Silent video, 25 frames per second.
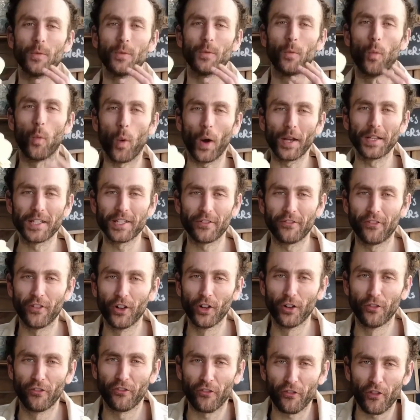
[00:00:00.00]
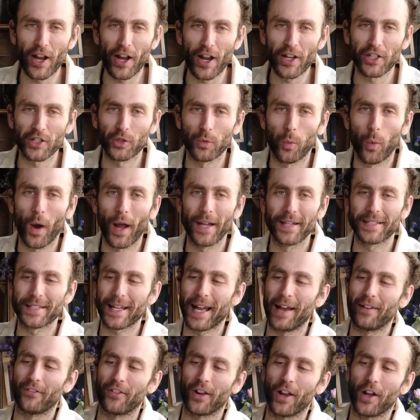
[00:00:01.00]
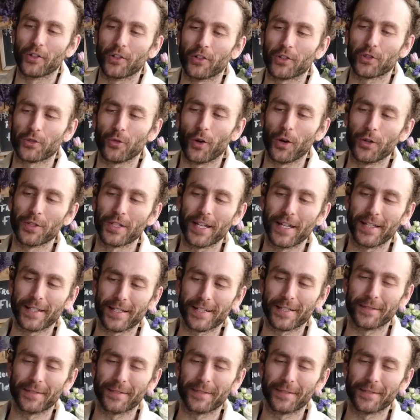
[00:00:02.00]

some wonderful fresh white avalanche roses,